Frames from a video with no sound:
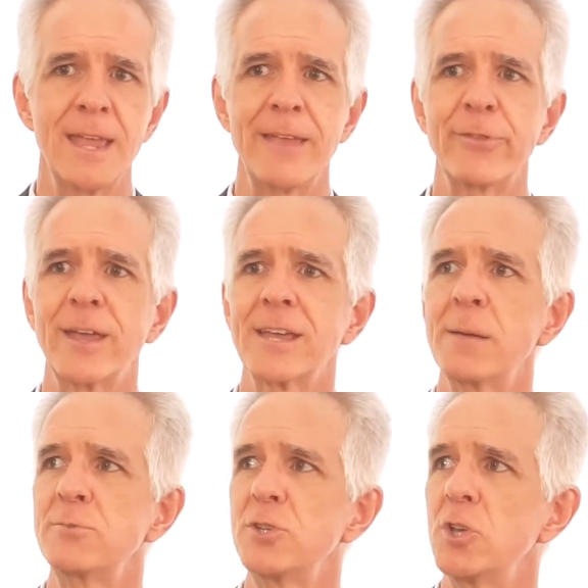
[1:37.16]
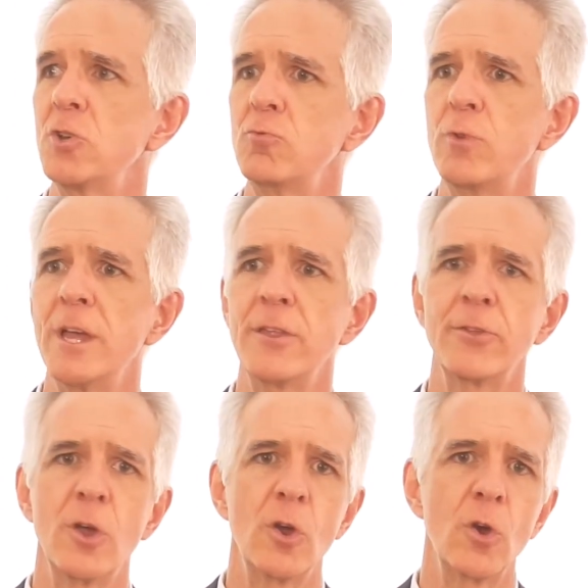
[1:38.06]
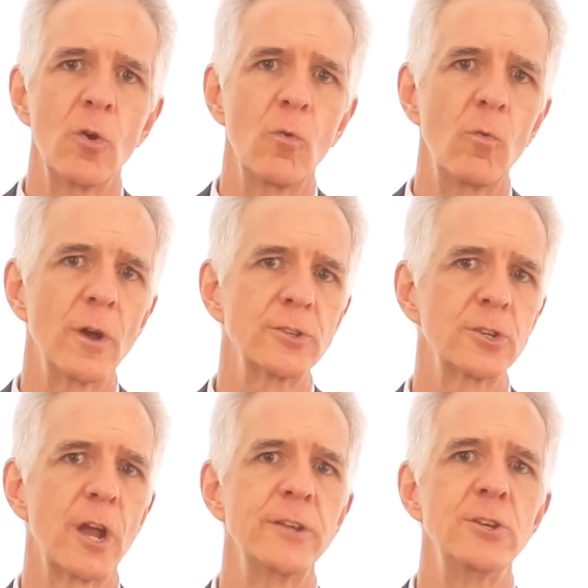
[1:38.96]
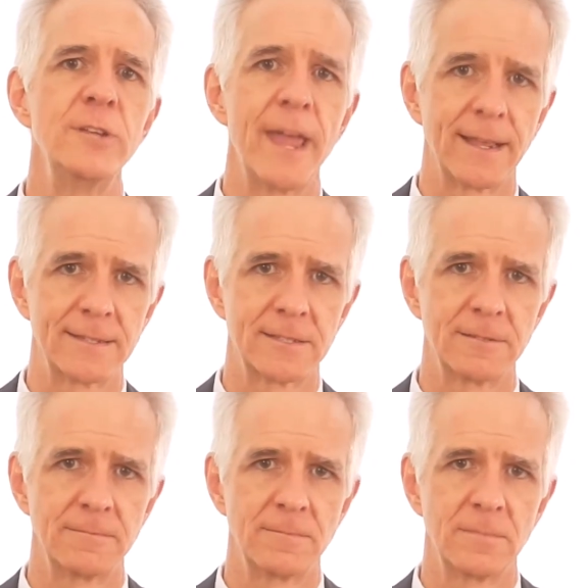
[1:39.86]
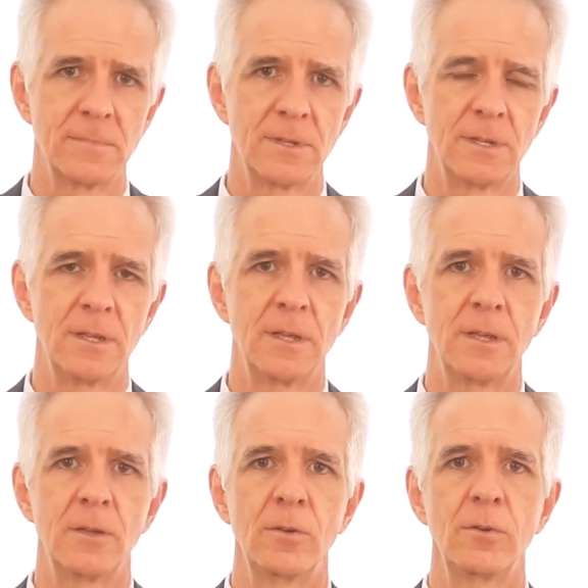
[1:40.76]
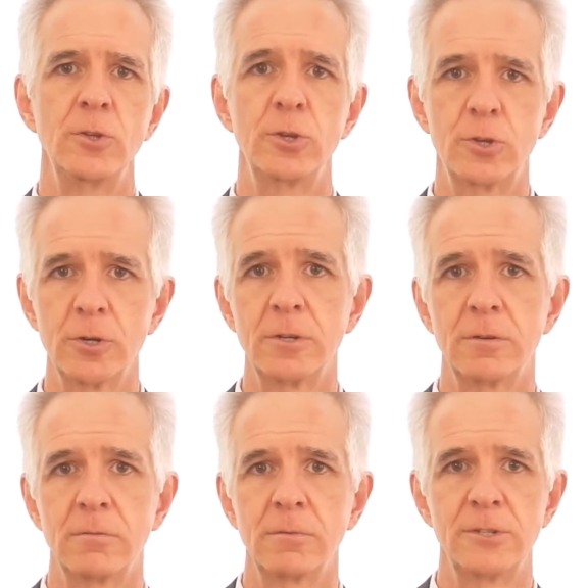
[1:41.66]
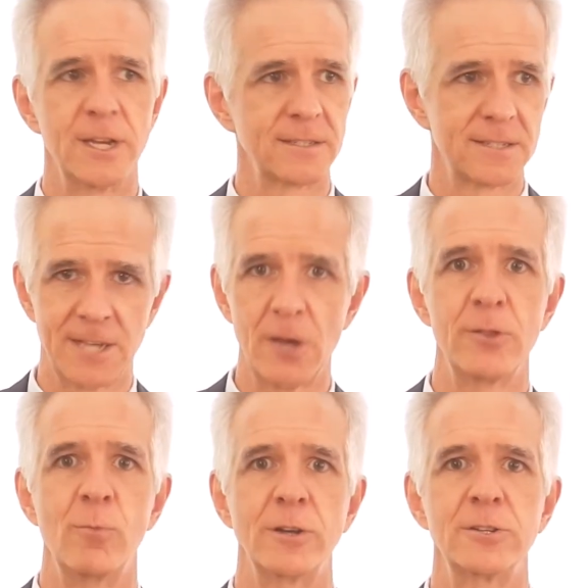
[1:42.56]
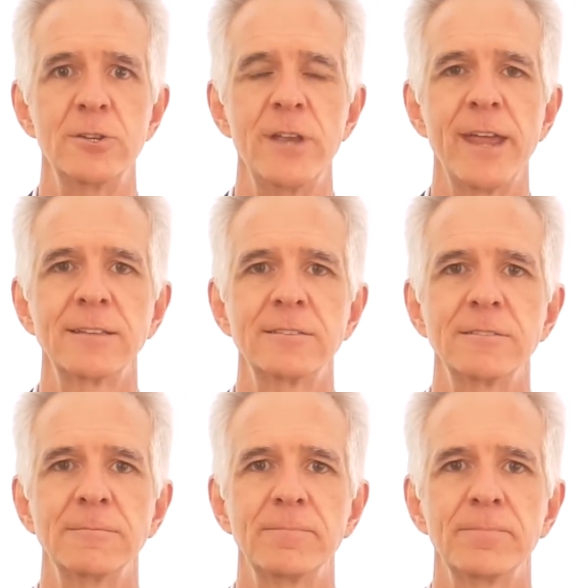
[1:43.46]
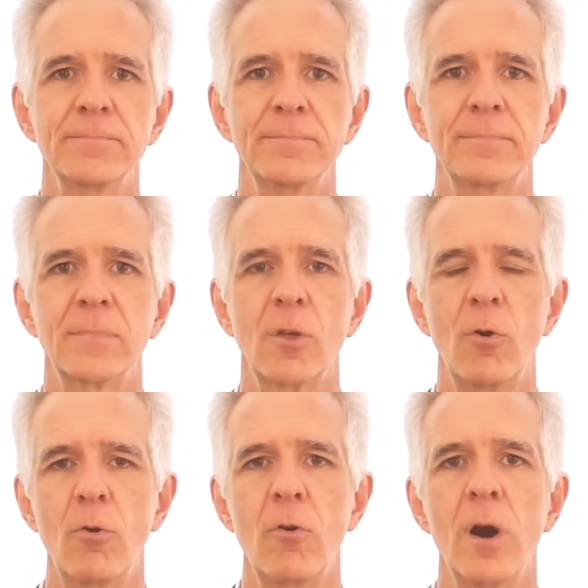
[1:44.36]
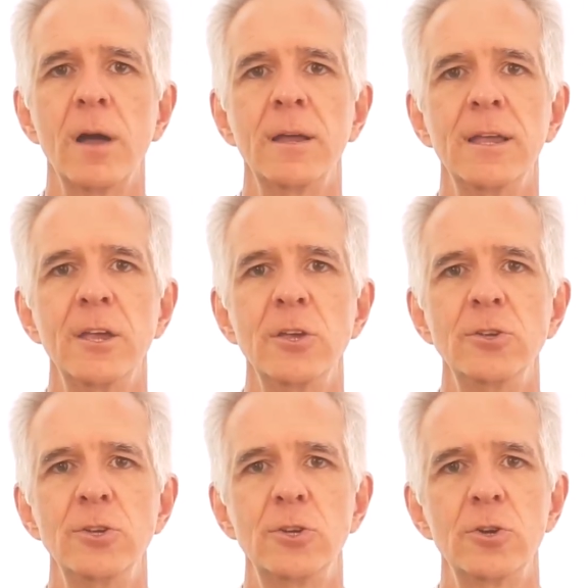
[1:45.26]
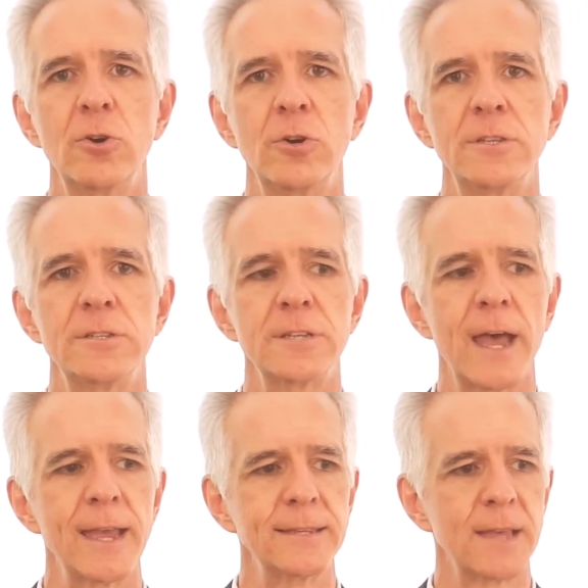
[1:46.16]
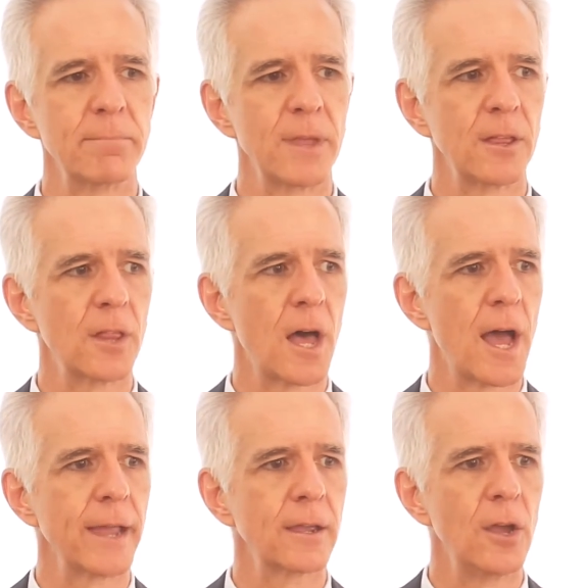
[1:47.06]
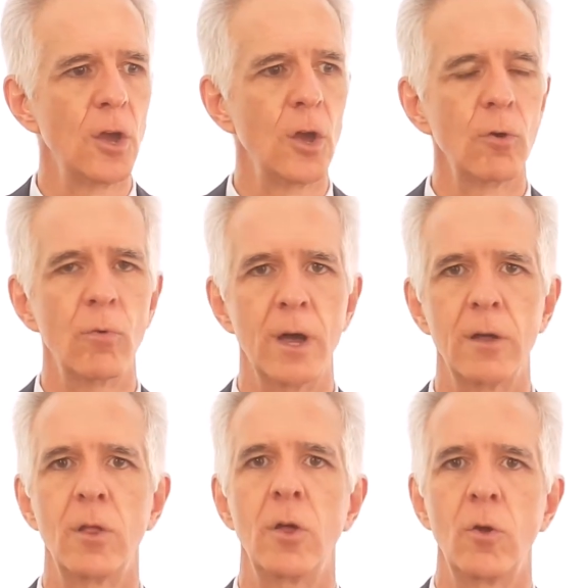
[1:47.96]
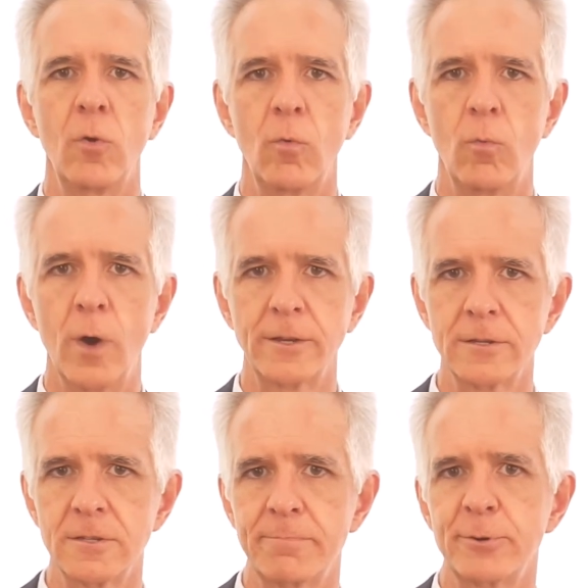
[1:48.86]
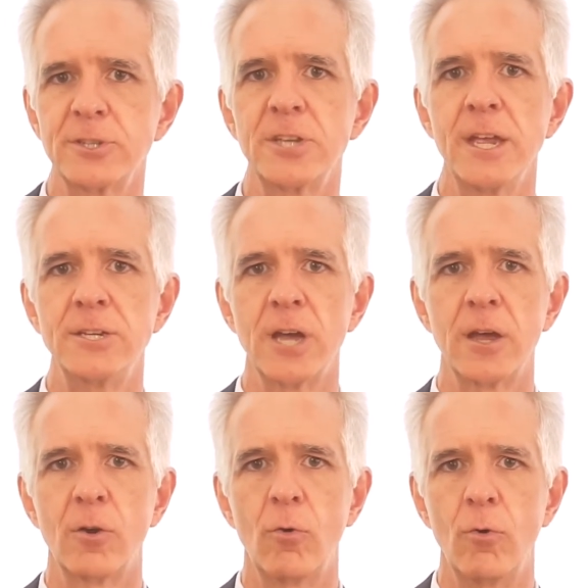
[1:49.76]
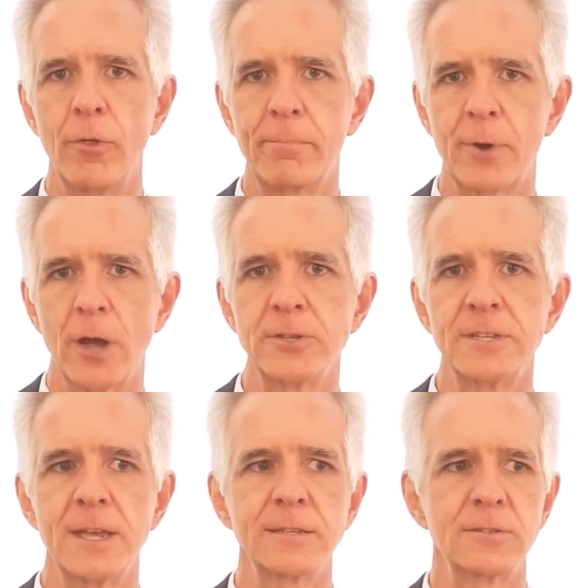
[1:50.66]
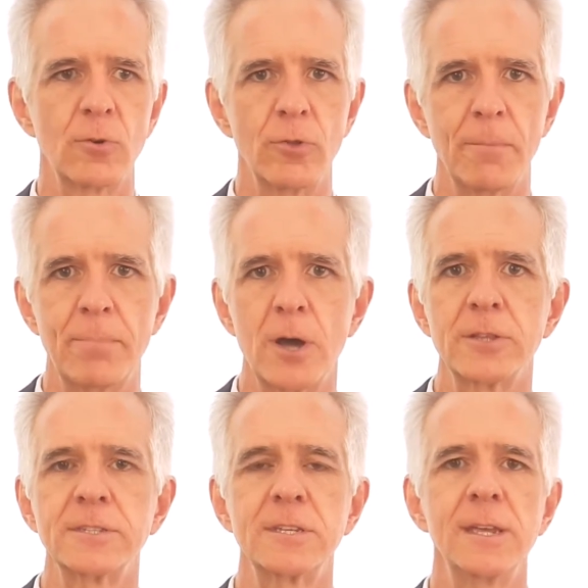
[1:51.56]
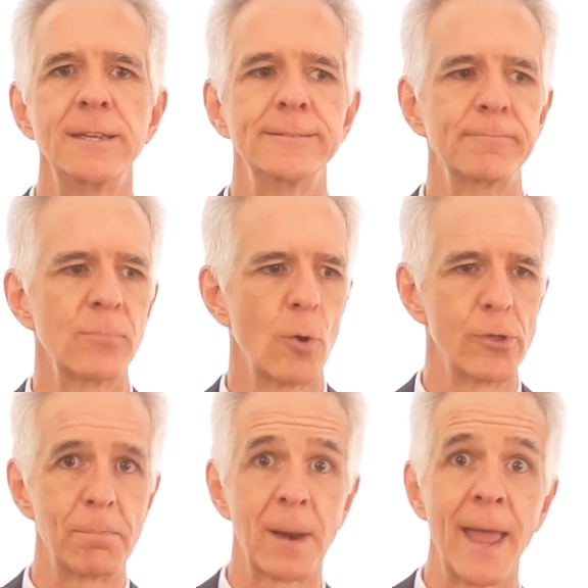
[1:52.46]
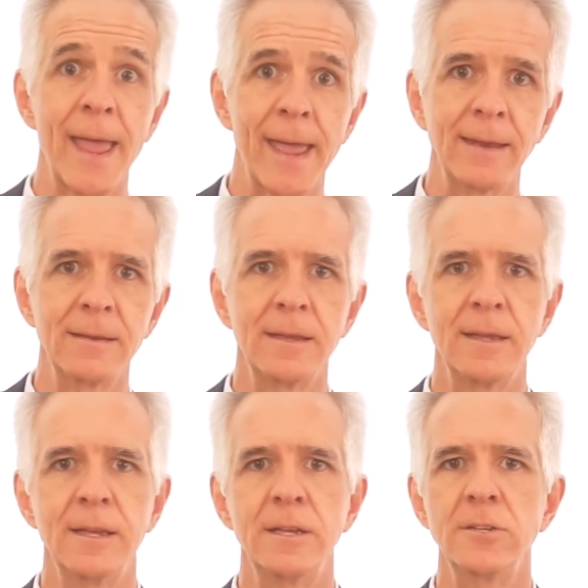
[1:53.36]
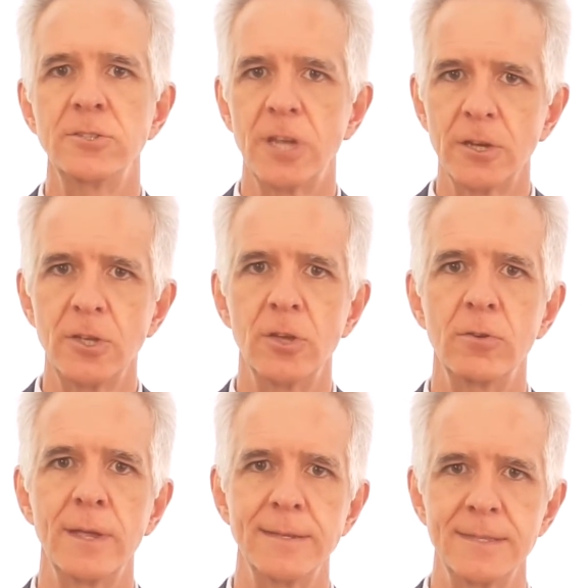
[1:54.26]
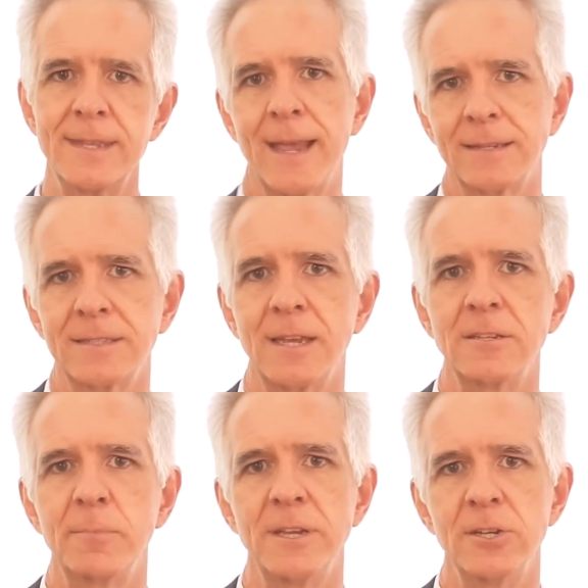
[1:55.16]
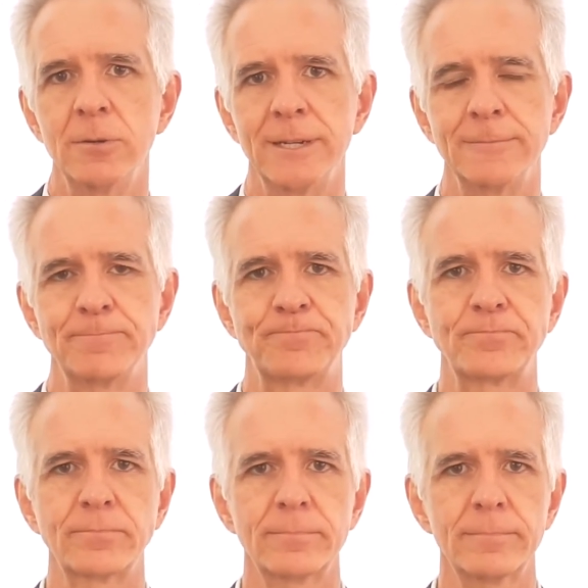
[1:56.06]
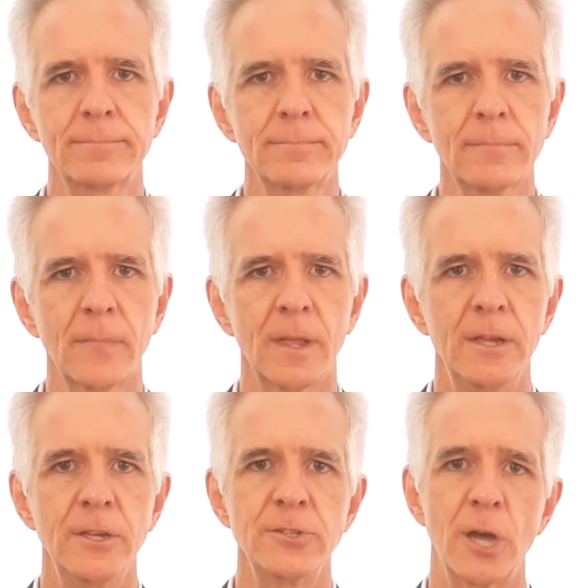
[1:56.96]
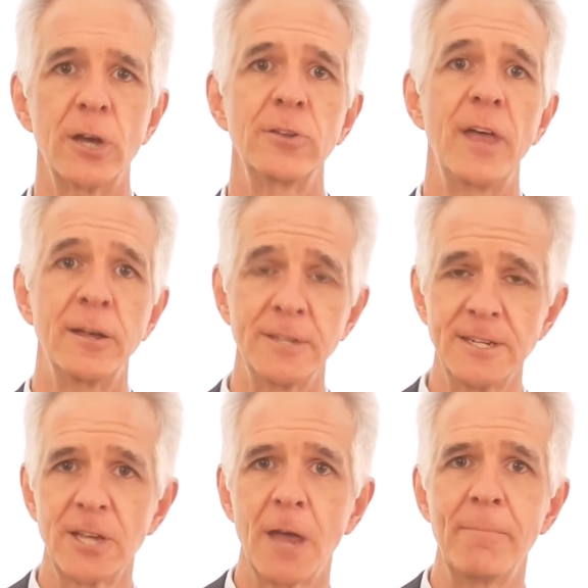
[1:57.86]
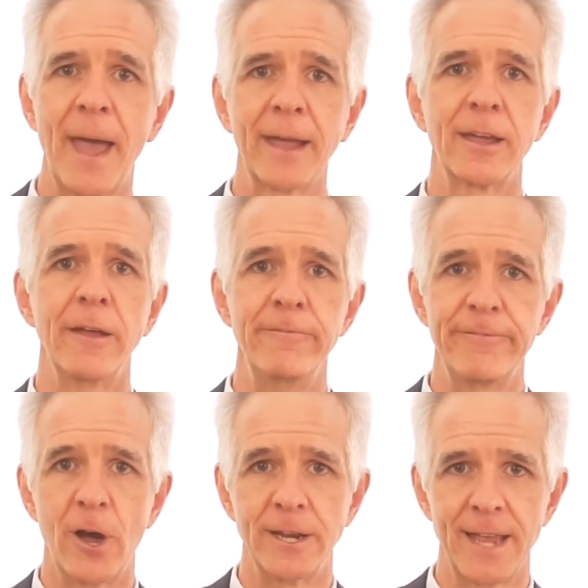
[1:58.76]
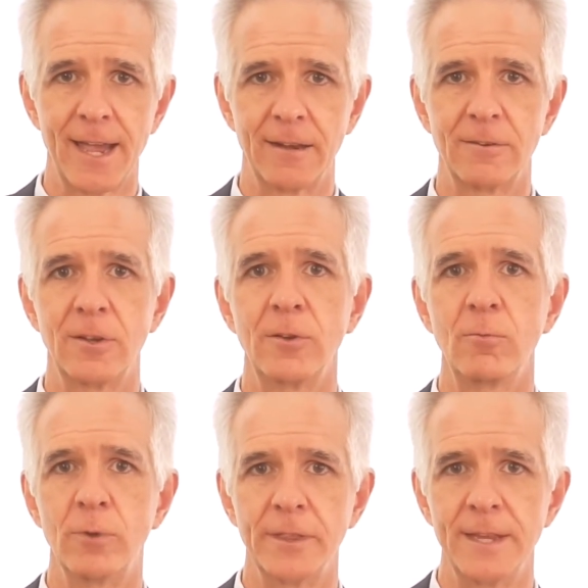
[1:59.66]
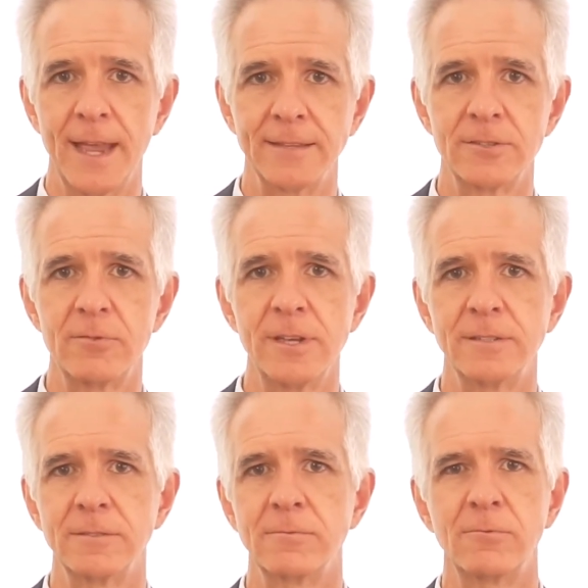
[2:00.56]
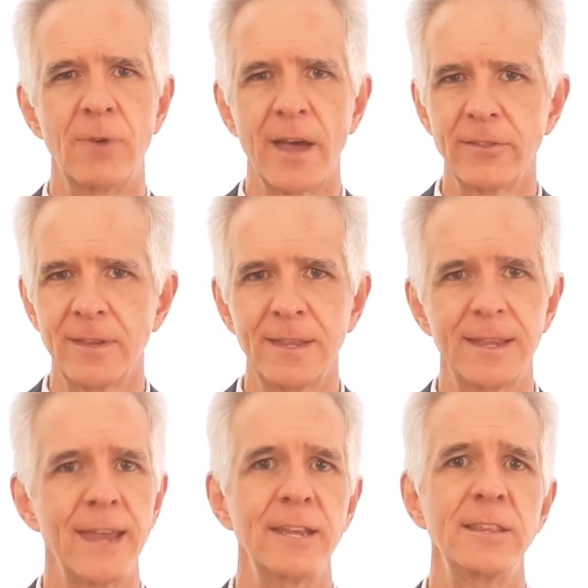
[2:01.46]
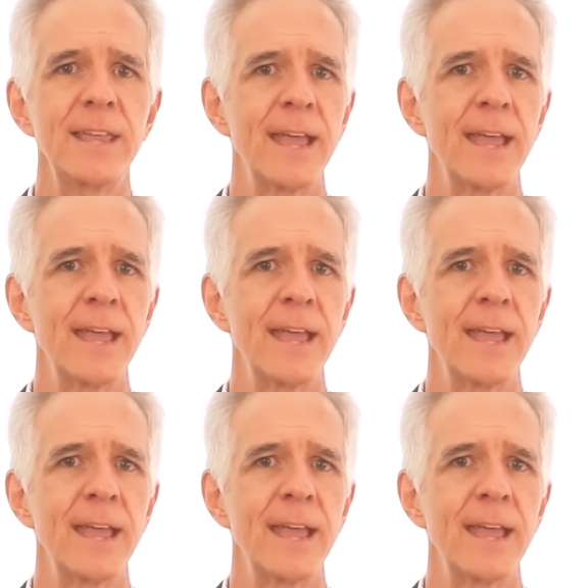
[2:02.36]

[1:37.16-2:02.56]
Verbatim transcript: if they come to you with, What should I do next? You could just tell them what to do next. Or you could say something like, Well, what does the procedure or the process or the policy or the plan tell you is the next thing to be doing? So they'll need to go back and find out what the answer is rather than getting the